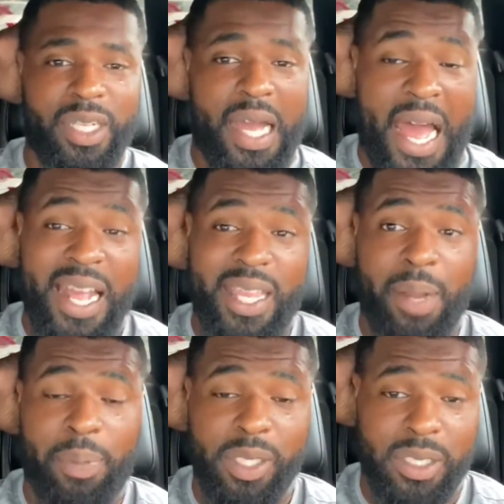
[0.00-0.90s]
I
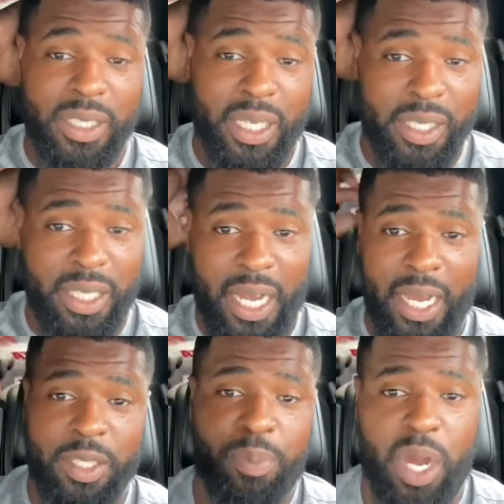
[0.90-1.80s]
think personally that the
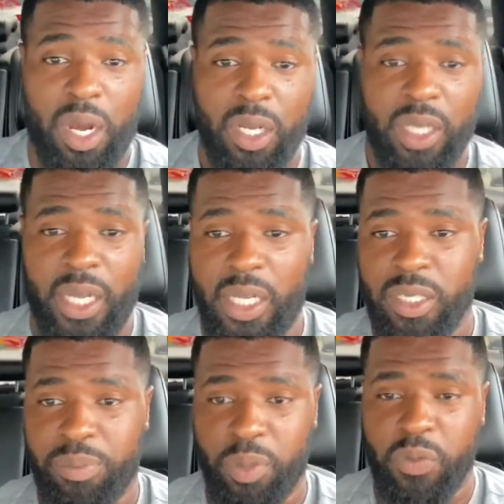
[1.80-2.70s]
Dodge product has
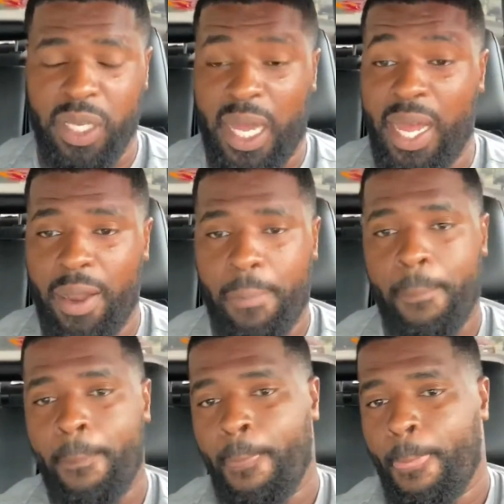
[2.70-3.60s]
improved a lot
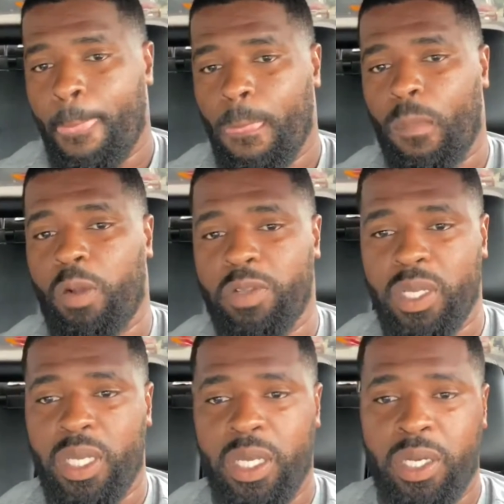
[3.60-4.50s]
over the
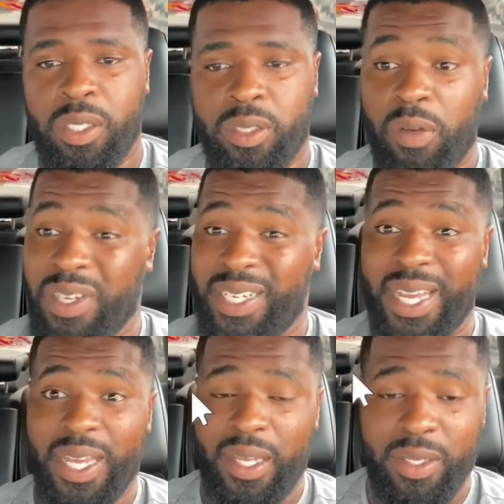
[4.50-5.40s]
years, over the
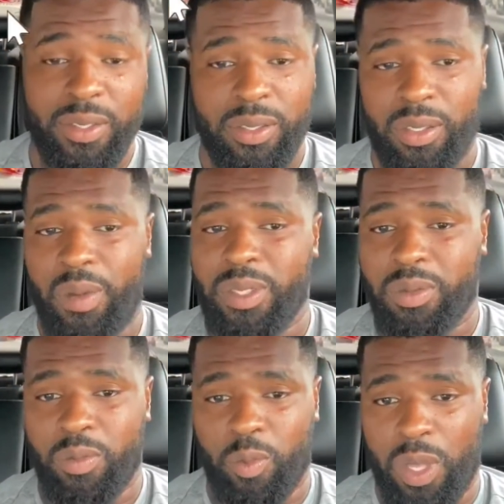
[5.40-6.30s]
decades. It was
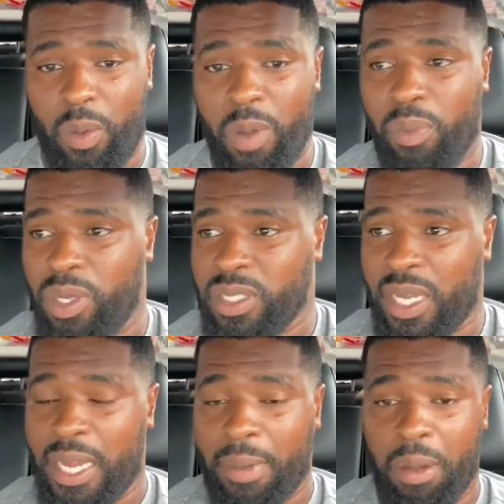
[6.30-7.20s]
at one point in
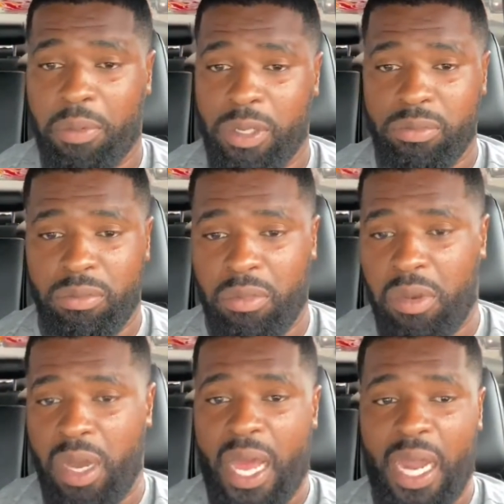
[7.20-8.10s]
time I would
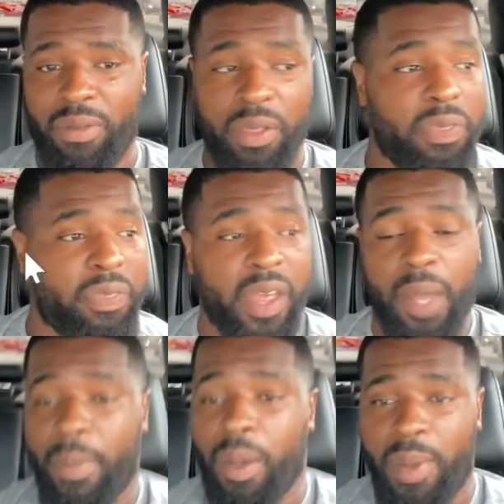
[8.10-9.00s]
not even think
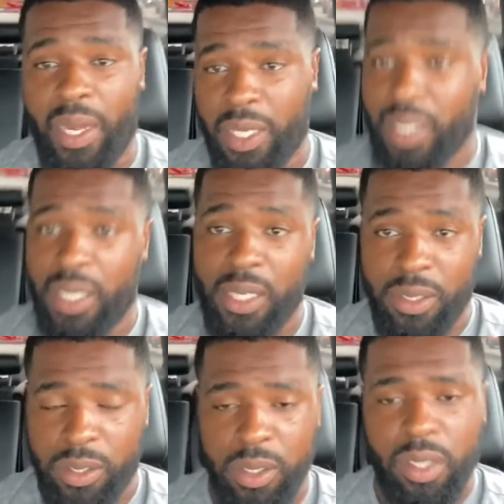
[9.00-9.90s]
about buying a
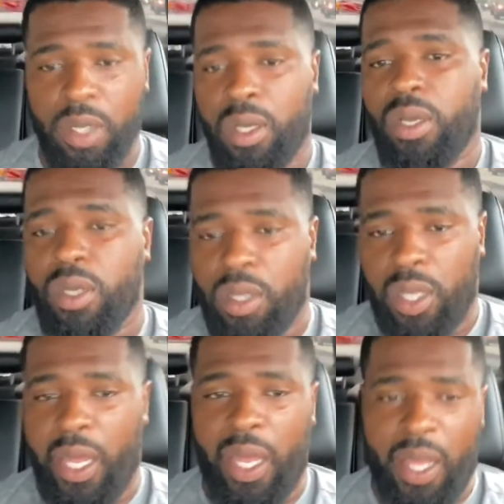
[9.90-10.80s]
Dodge,
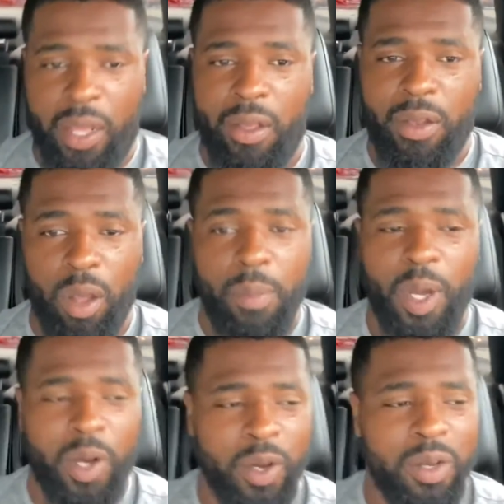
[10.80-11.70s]
and lo and
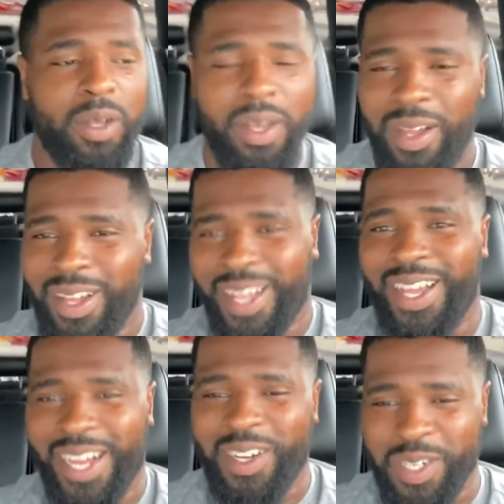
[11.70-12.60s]
behold,
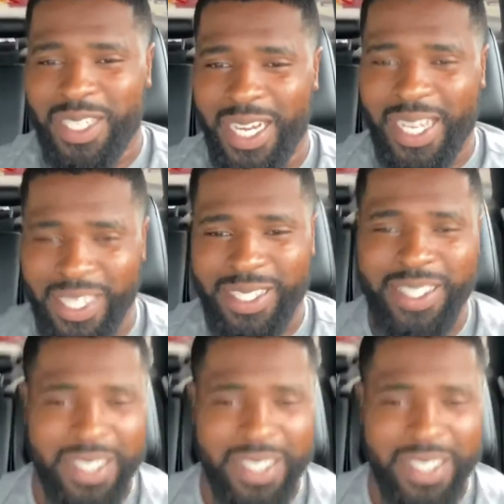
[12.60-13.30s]
I own a Dodge.